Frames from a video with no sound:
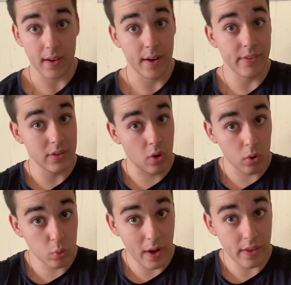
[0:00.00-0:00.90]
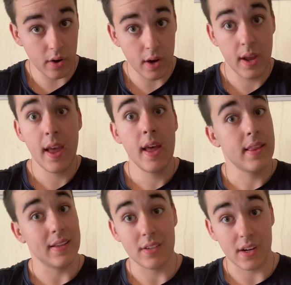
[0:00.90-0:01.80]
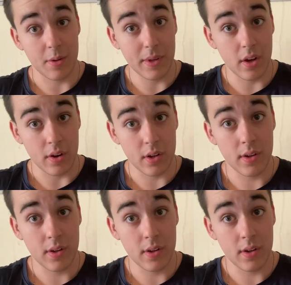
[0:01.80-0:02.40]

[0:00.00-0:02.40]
And if it's cold weather, that's not gonna be good.